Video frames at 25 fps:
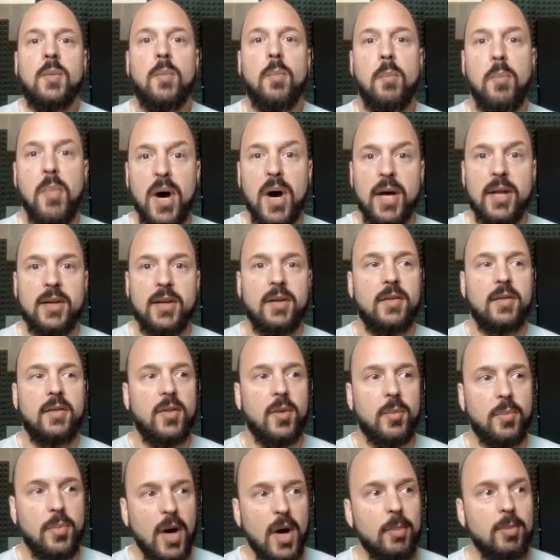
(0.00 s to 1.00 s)
But
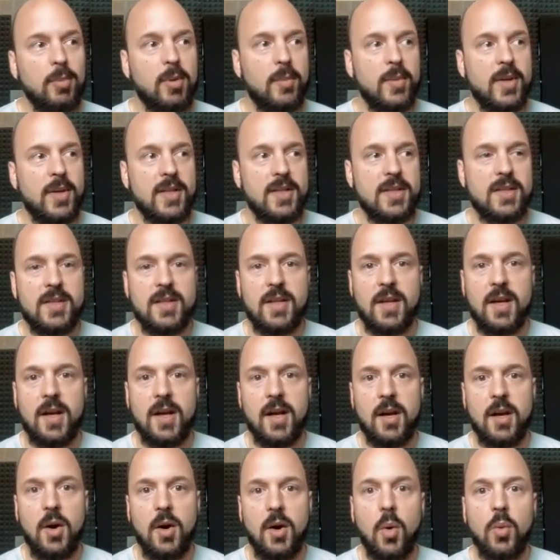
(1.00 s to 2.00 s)
the problem is
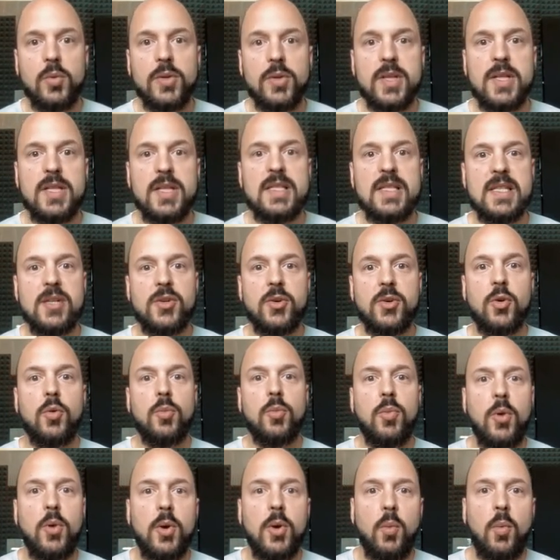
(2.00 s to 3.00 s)
uh, only
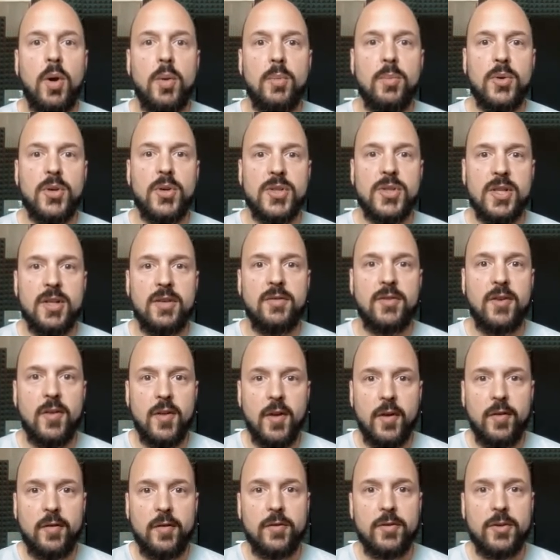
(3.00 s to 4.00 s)
0.1% of
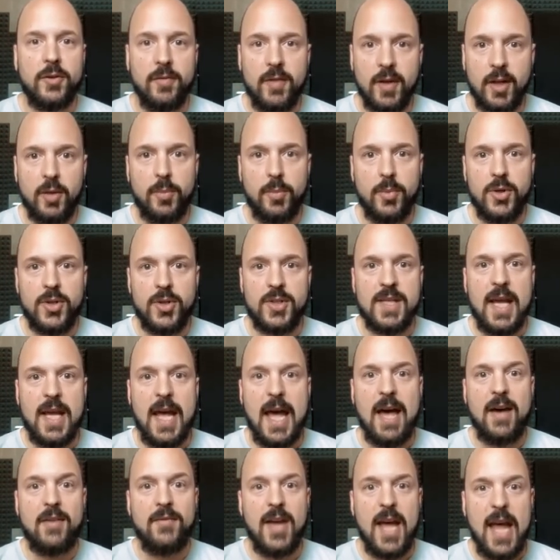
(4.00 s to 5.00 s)
de developers
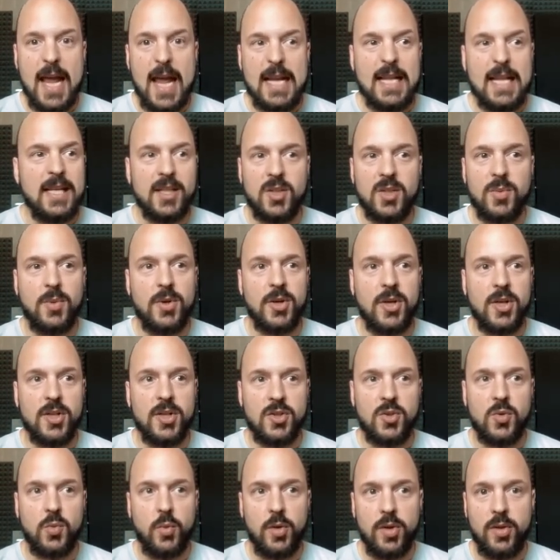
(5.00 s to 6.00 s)
have any
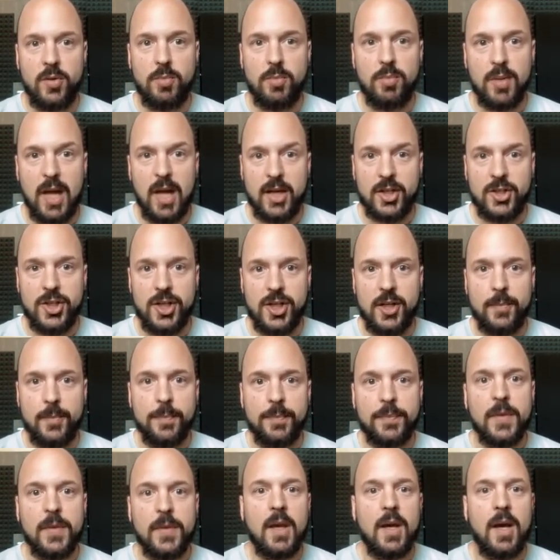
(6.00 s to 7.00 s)
experience with blockchain.
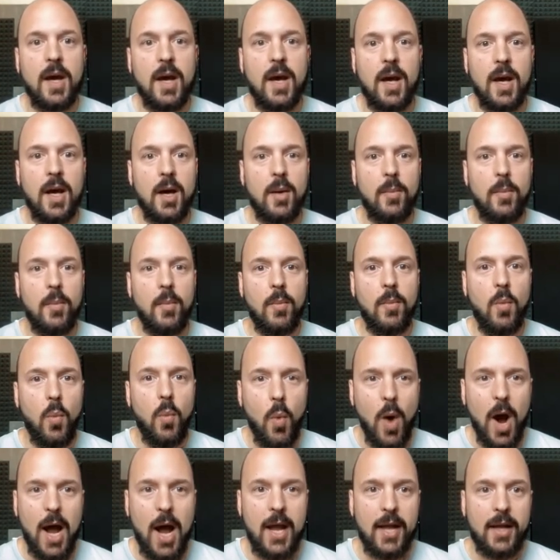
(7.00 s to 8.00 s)
Um,
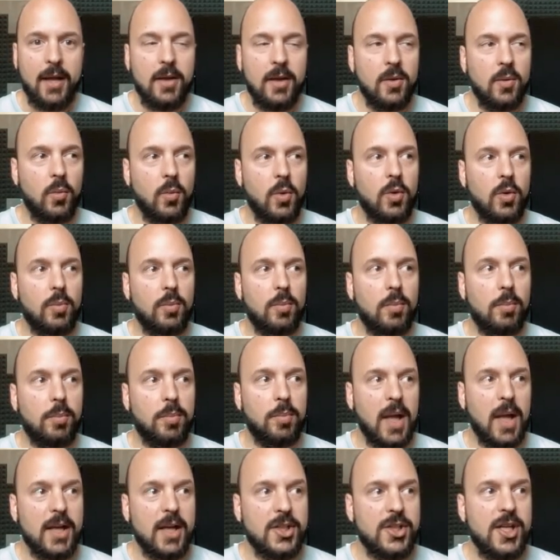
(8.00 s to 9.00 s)
why? Well,
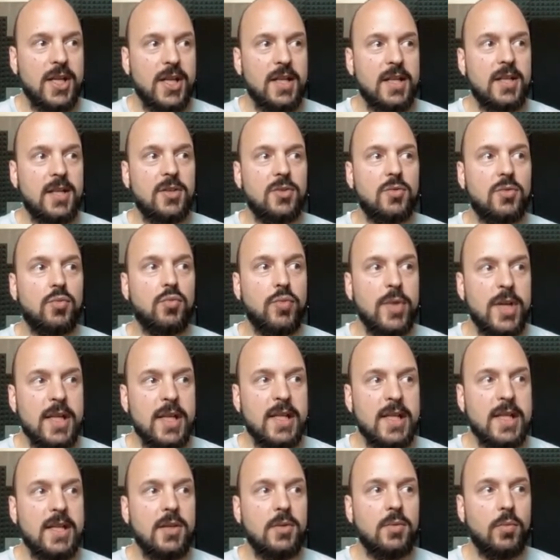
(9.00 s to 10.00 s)
blockchain is
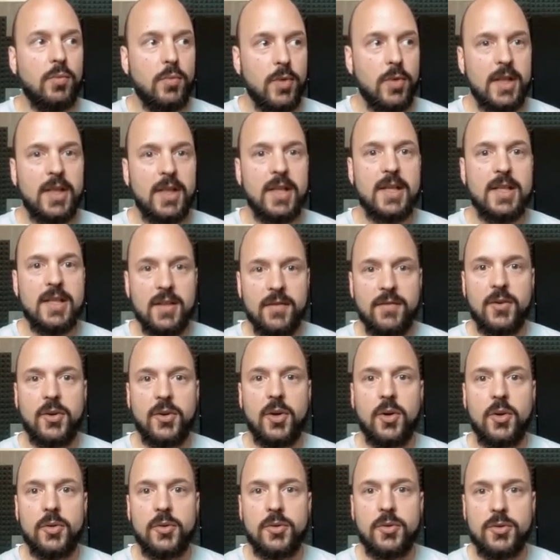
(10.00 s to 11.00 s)
really, really
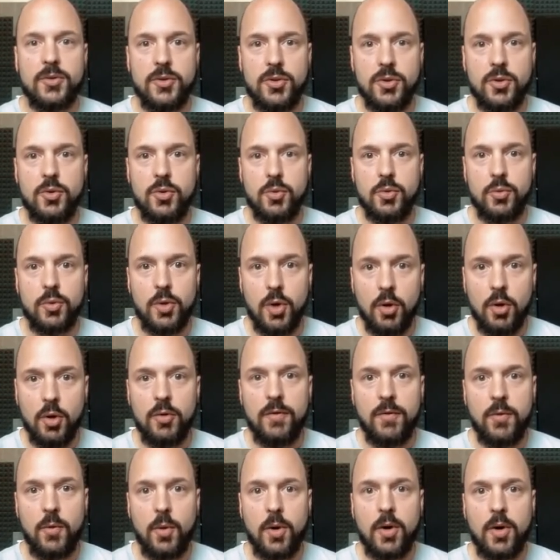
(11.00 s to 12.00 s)
difficult to code
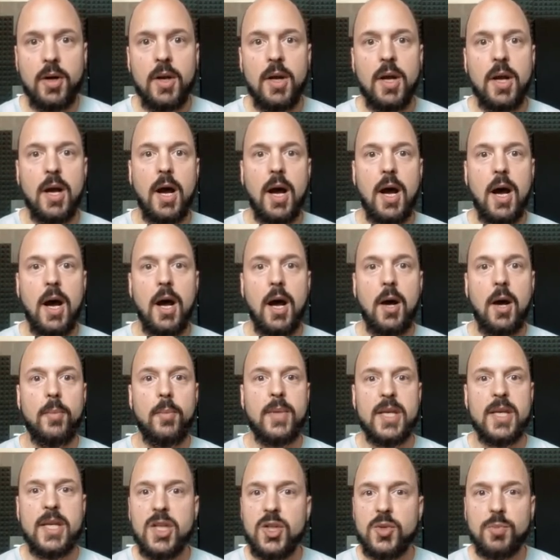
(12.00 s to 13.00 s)
for. Um,
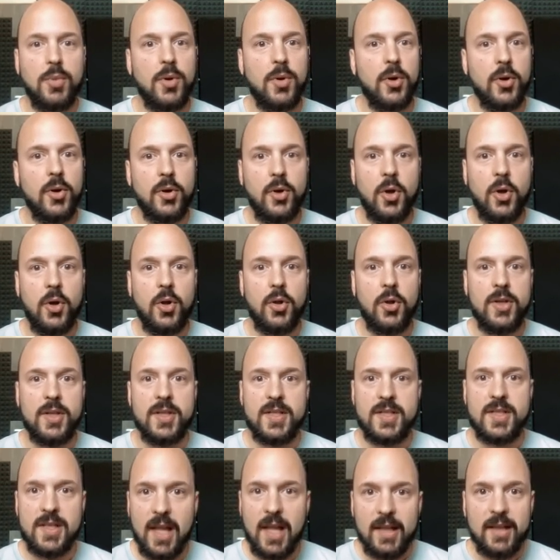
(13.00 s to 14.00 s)
each protocol
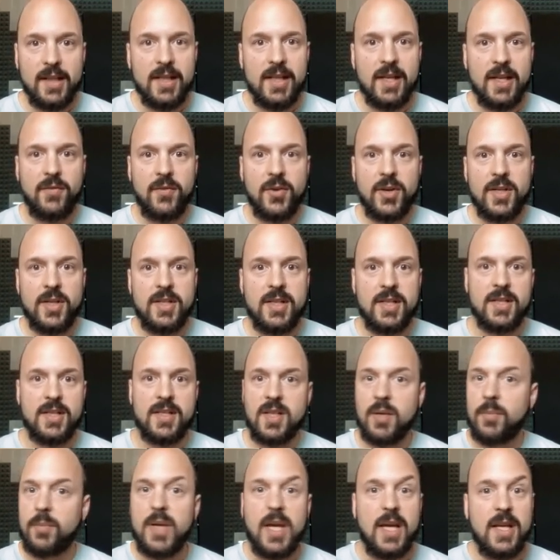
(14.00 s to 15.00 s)
is slightly different, in
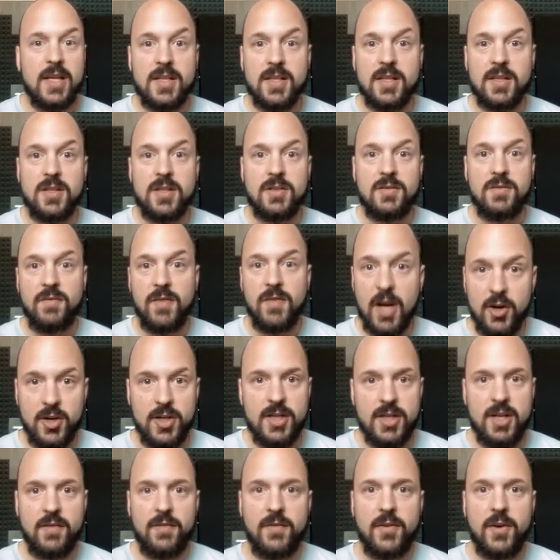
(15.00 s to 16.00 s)
some cases,
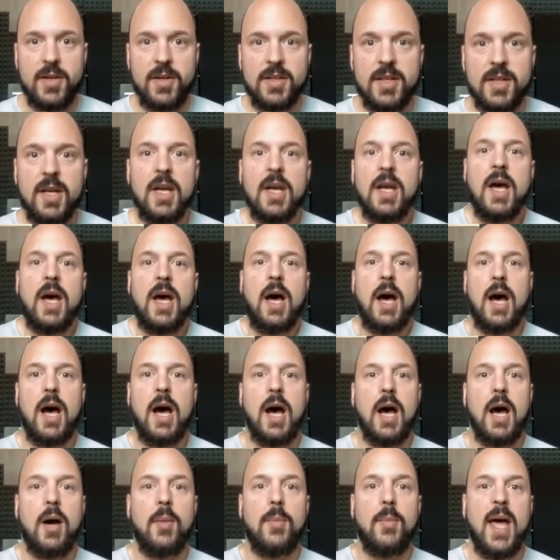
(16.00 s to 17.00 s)
very different.
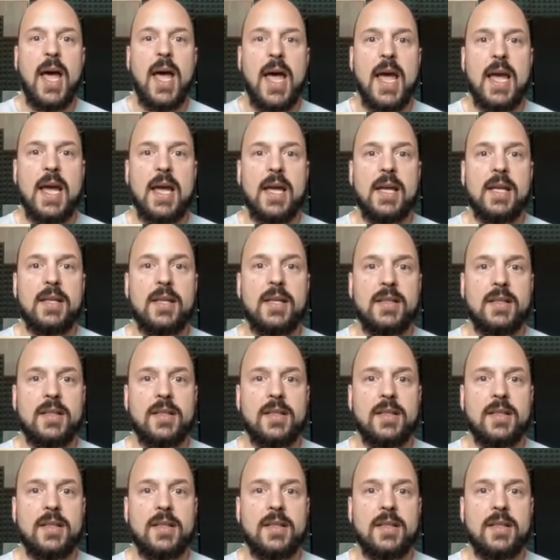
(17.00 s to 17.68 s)
Um, and